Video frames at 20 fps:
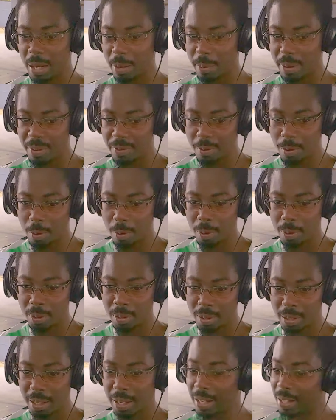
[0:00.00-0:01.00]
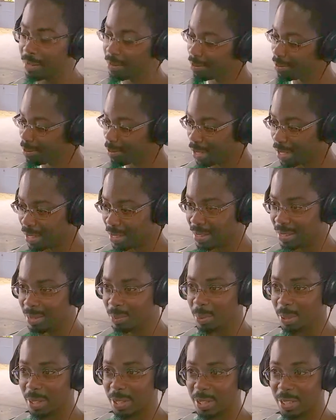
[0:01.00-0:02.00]
Way Forward, again, Marlon's
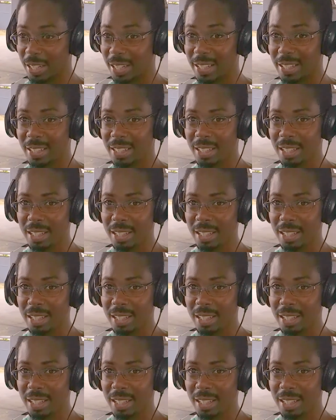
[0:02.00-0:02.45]
brainchild.